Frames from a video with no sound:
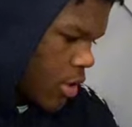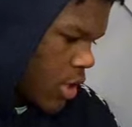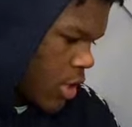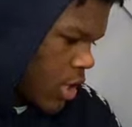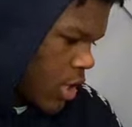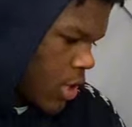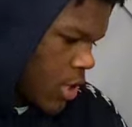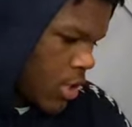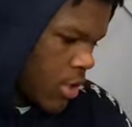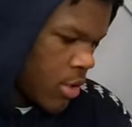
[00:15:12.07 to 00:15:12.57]

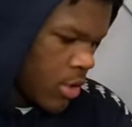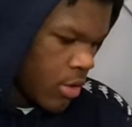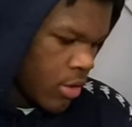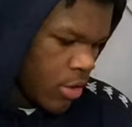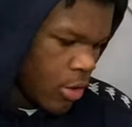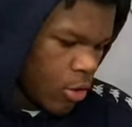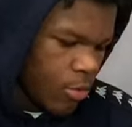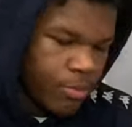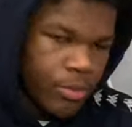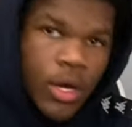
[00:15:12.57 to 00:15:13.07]
And
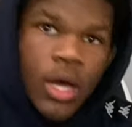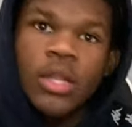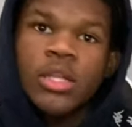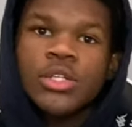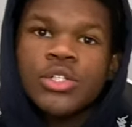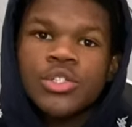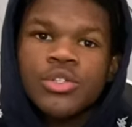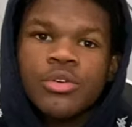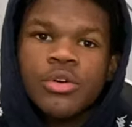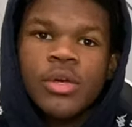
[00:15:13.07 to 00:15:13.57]
hope y'all
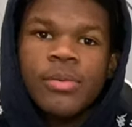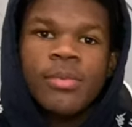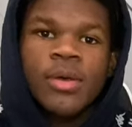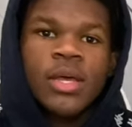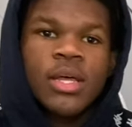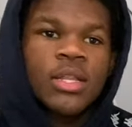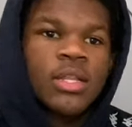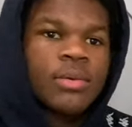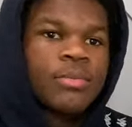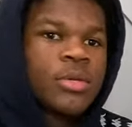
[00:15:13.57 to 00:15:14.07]
enjoy,
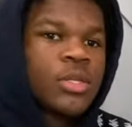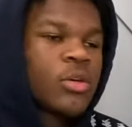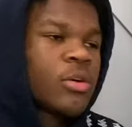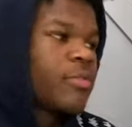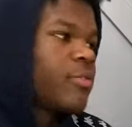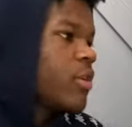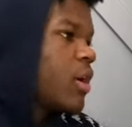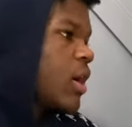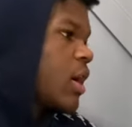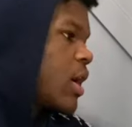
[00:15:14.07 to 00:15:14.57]
man. Let me know if
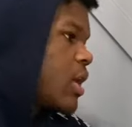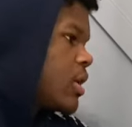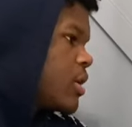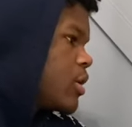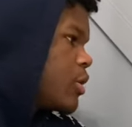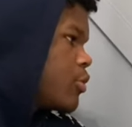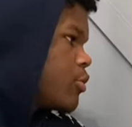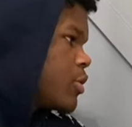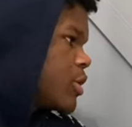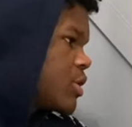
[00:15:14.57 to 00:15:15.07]
y'all got any
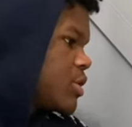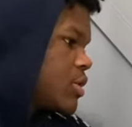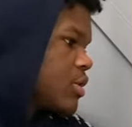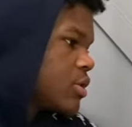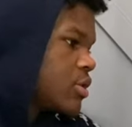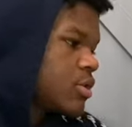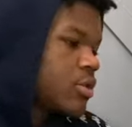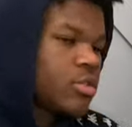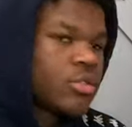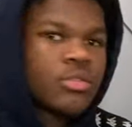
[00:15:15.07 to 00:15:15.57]

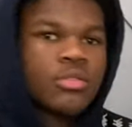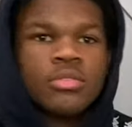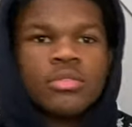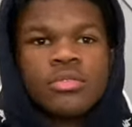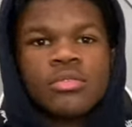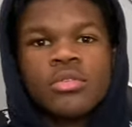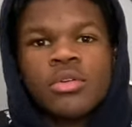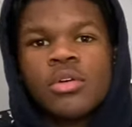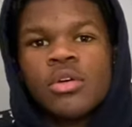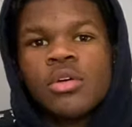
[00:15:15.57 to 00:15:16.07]
questions.
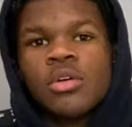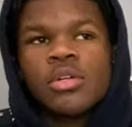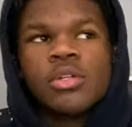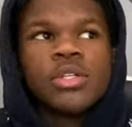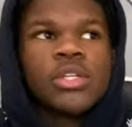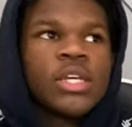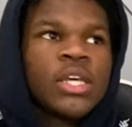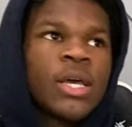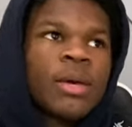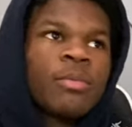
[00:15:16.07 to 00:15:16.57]

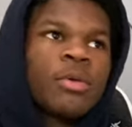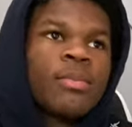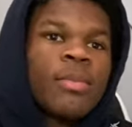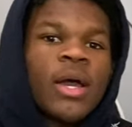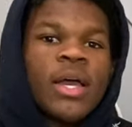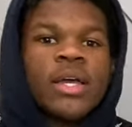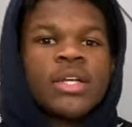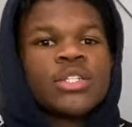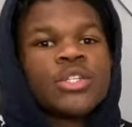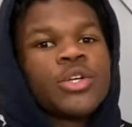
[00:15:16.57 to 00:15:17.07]
DM me,
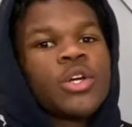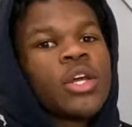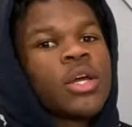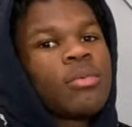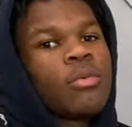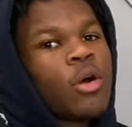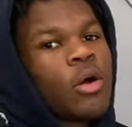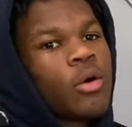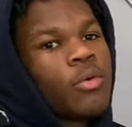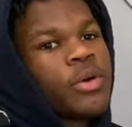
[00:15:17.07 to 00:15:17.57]
my Instagram
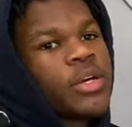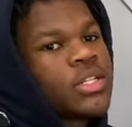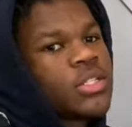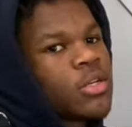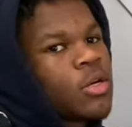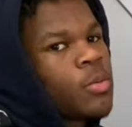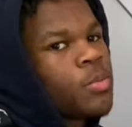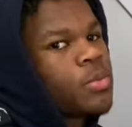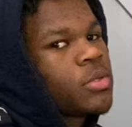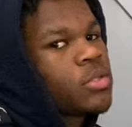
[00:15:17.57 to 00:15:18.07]
always
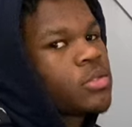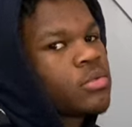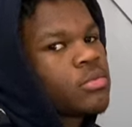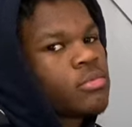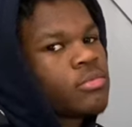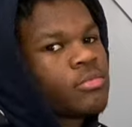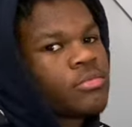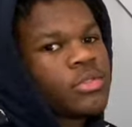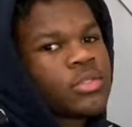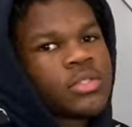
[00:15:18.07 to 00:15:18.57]
open.
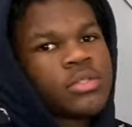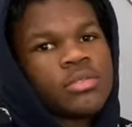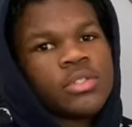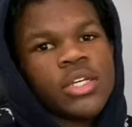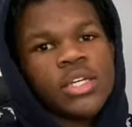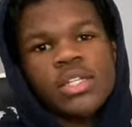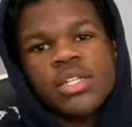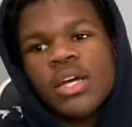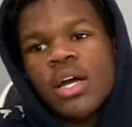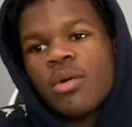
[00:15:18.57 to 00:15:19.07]

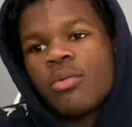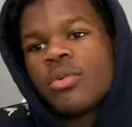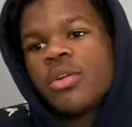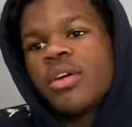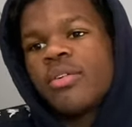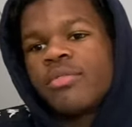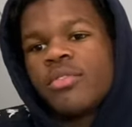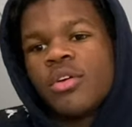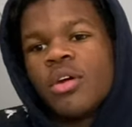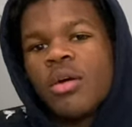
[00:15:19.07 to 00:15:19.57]
TikTok,
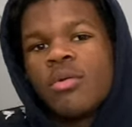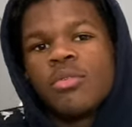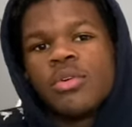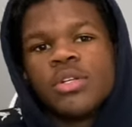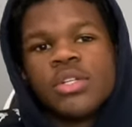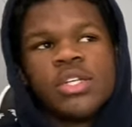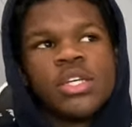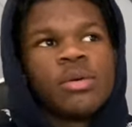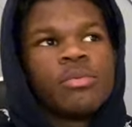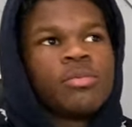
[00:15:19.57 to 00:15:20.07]
whatever y'all want
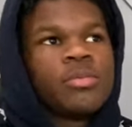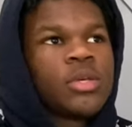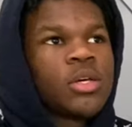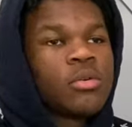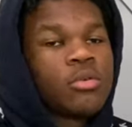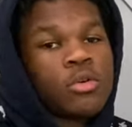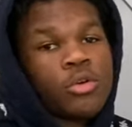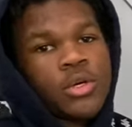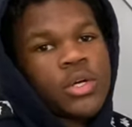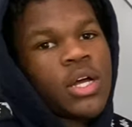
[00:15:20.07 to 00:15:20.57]
to DM me on,
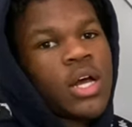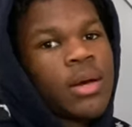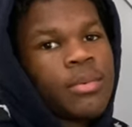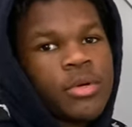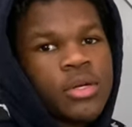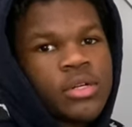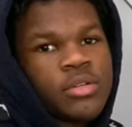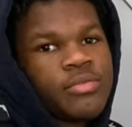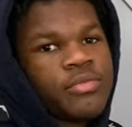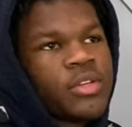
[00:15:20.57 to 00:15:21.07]
or comment
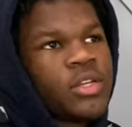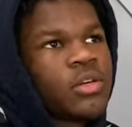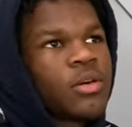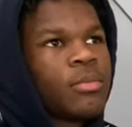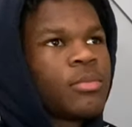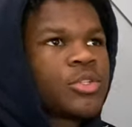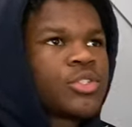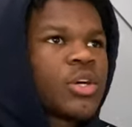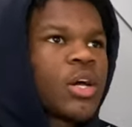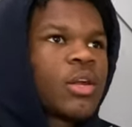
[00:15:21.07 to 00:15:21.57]
on the video, I'm
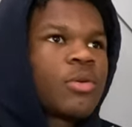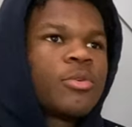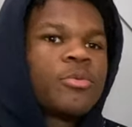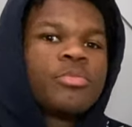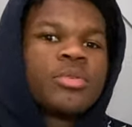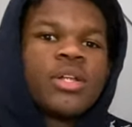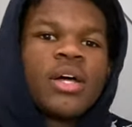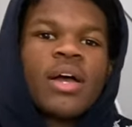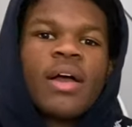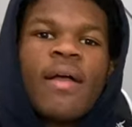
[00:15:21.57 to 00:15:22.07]
gonna try to
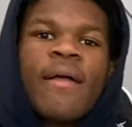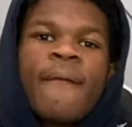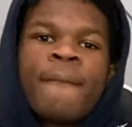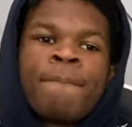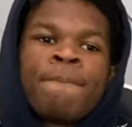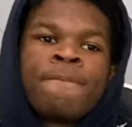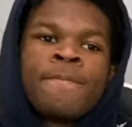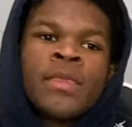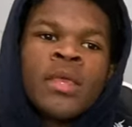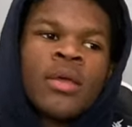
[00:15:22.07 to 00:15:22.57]
reply.
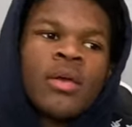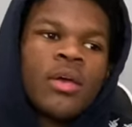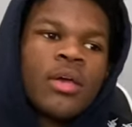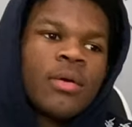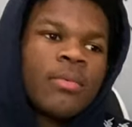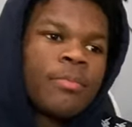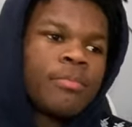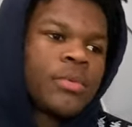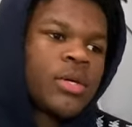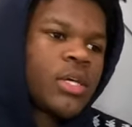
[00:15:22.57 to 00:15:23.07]

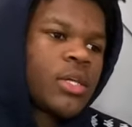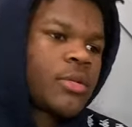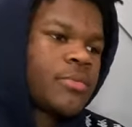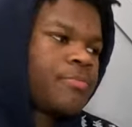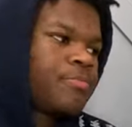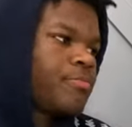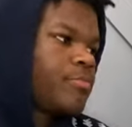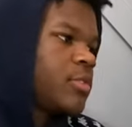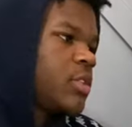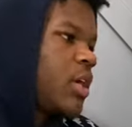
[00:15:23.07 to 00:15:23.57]
But
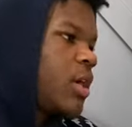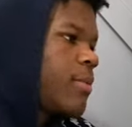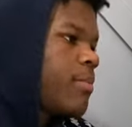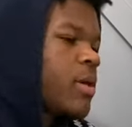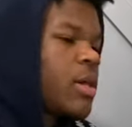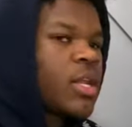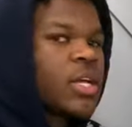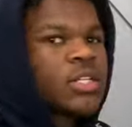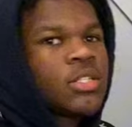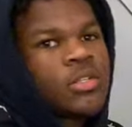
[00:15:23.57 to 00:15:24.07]
yeah,
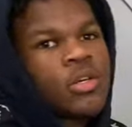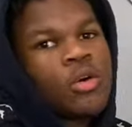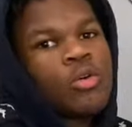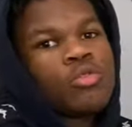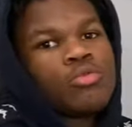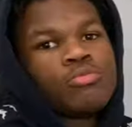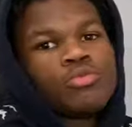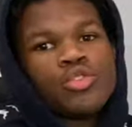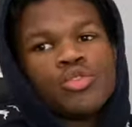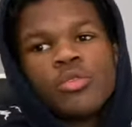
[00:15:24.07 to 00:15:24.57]
man, that's
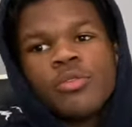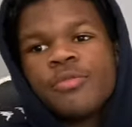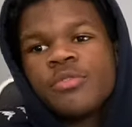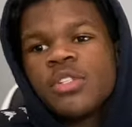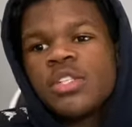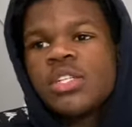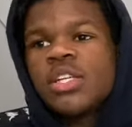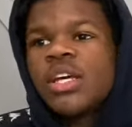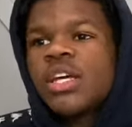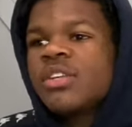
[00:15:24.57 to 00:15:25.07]
gonna do it for
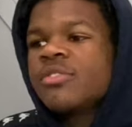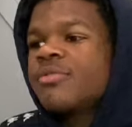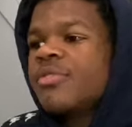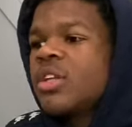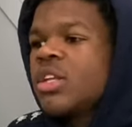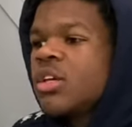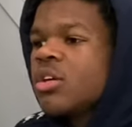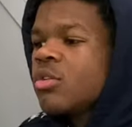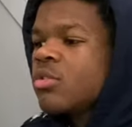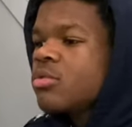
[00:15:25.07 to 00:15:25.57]
today's
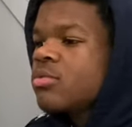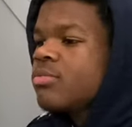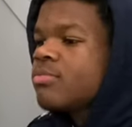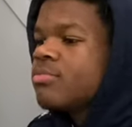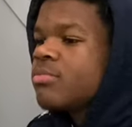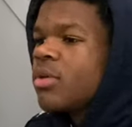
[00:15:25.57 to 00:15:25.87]
video.